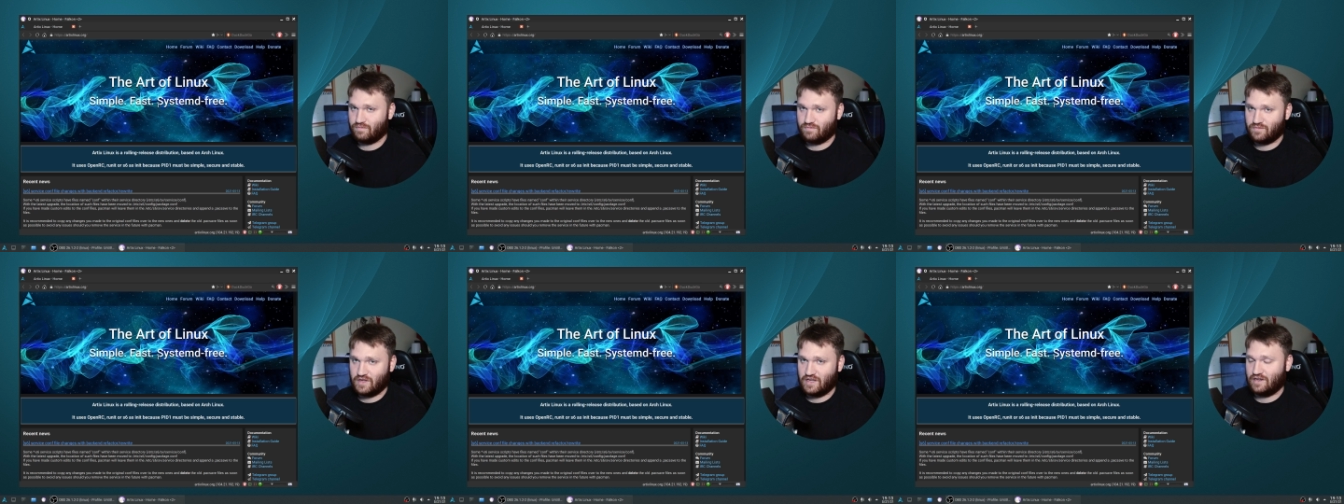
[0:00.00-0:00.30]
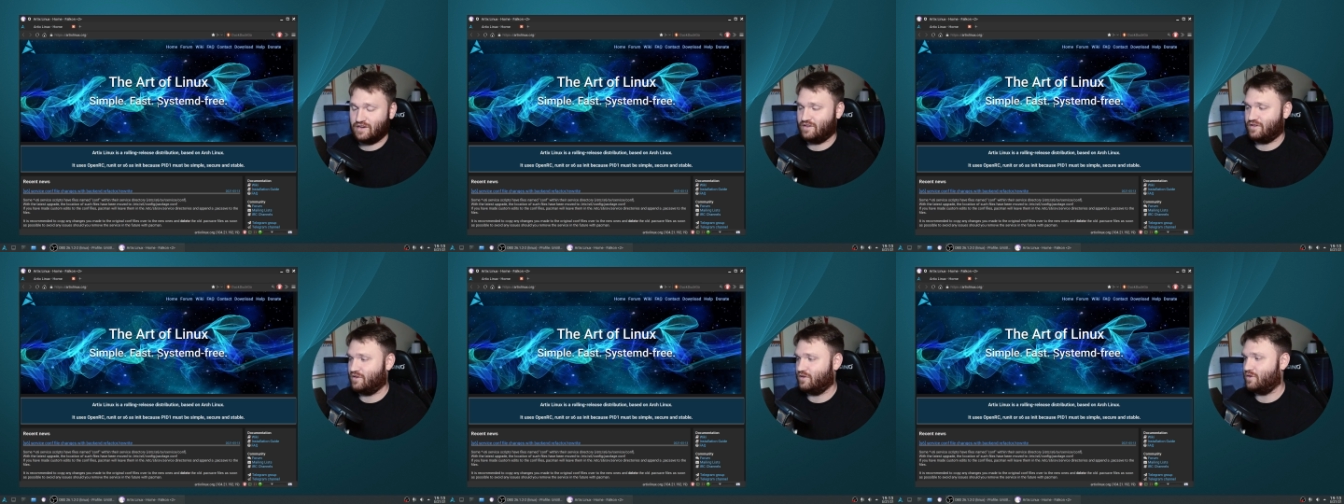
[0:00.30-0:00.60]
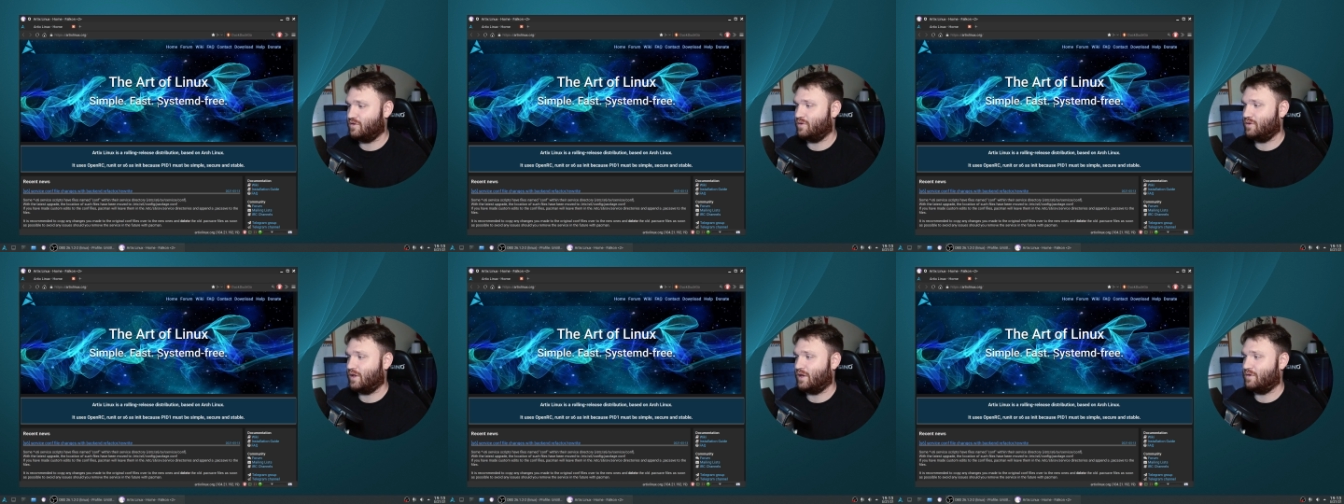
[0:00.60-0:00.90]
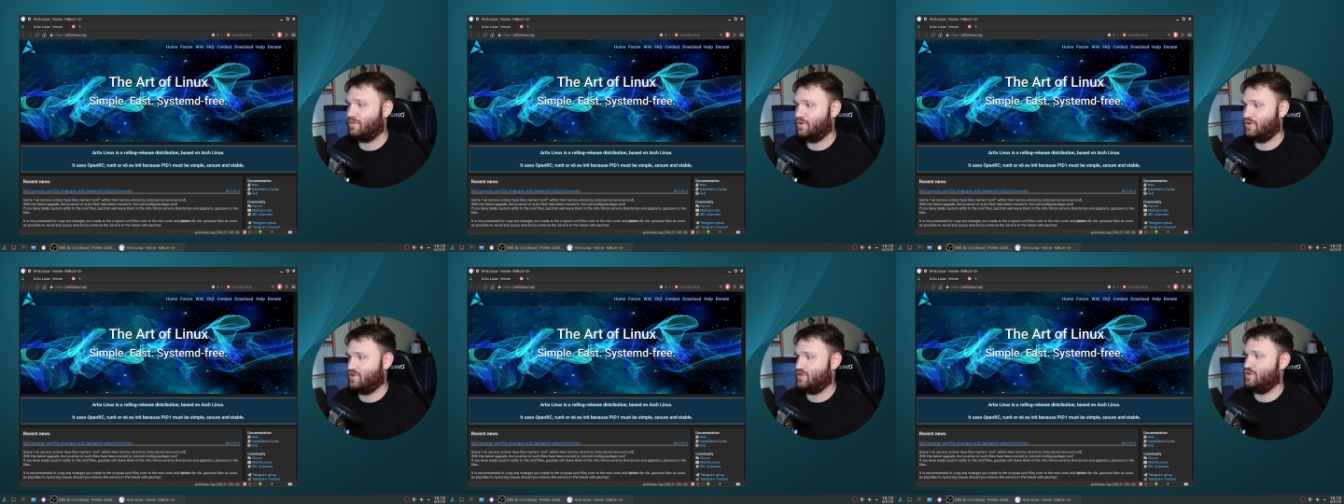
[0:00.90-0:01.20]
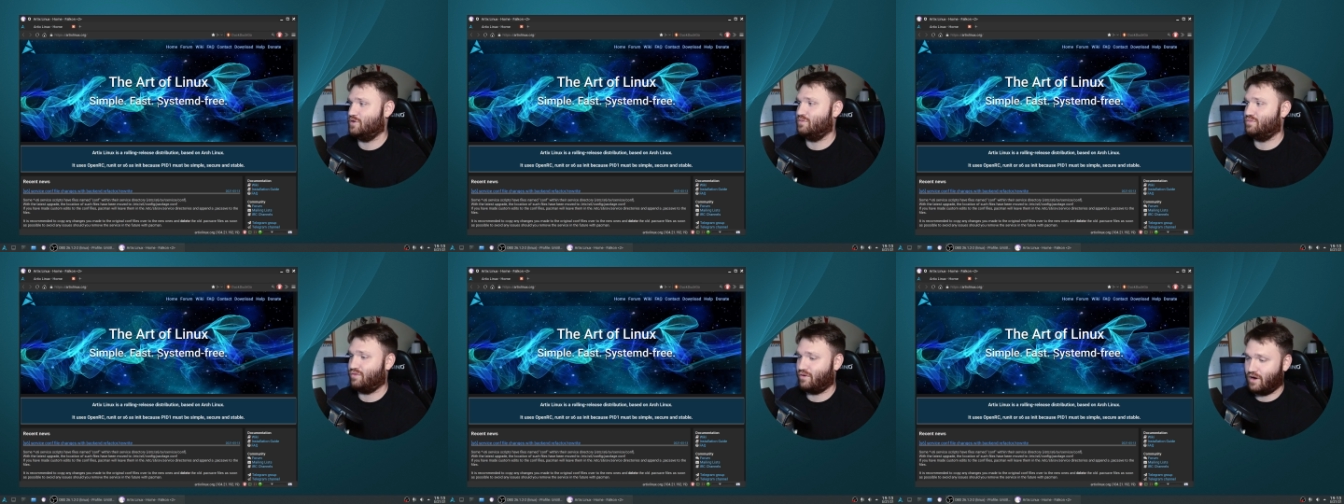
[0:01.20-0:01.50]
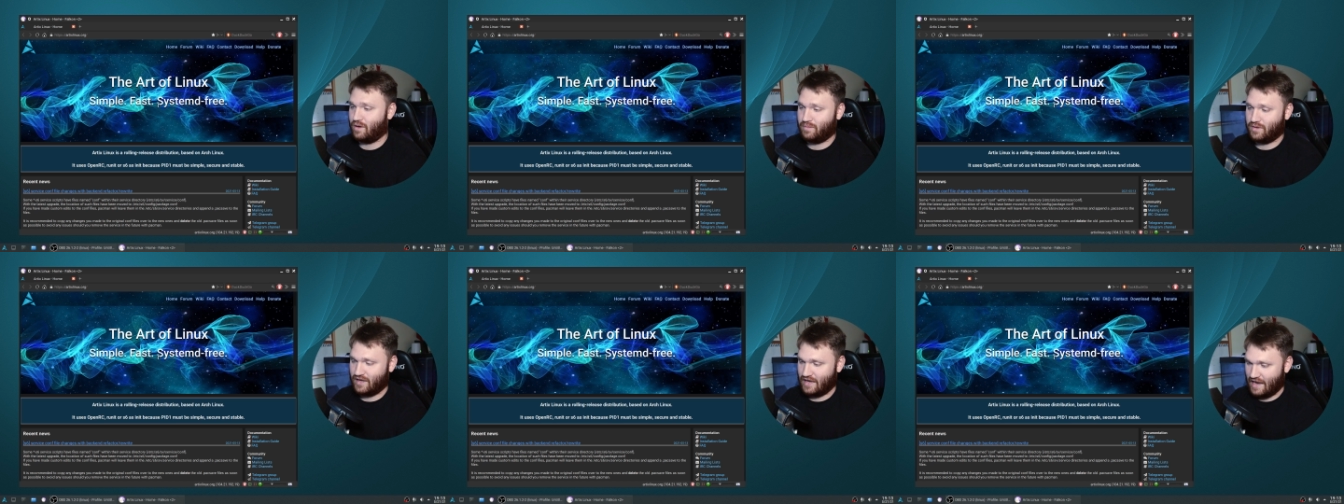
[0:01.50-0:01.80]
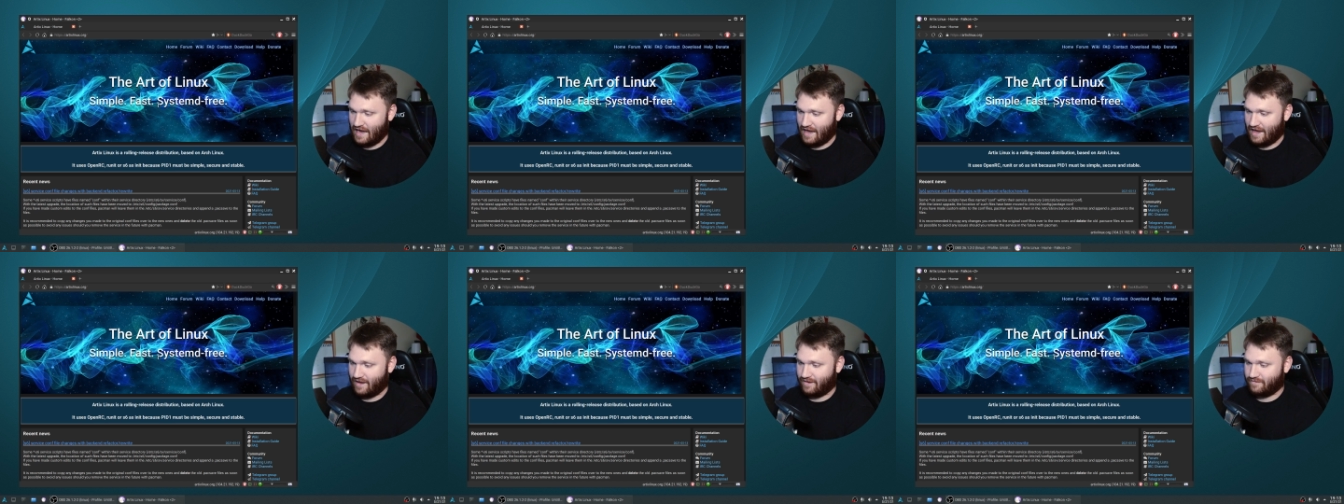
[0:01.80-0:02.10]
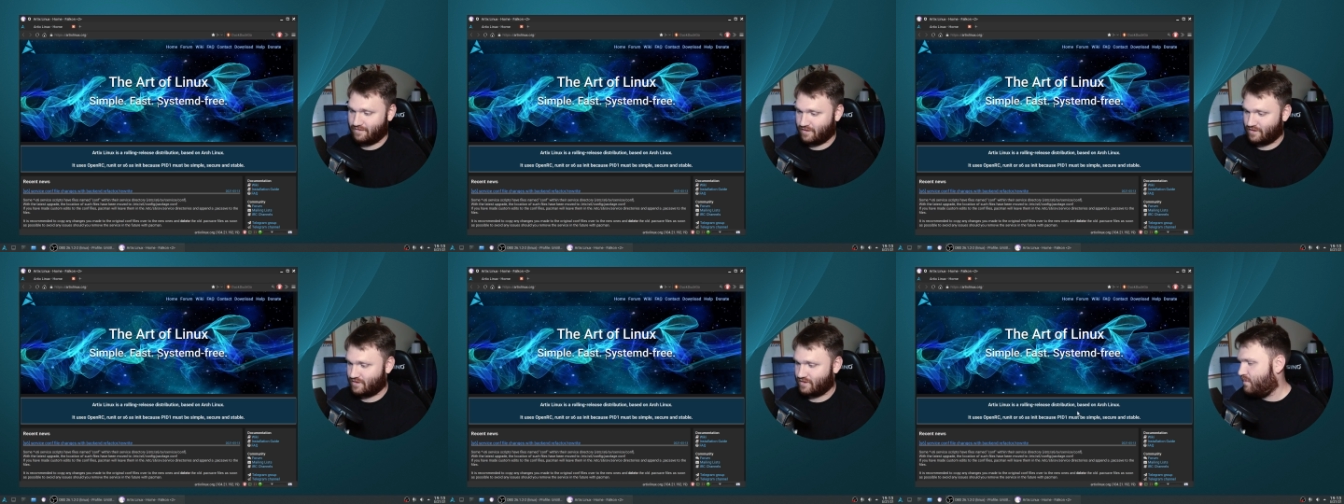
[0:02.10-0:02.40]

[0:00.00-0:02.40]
needed to do that, which you probably have.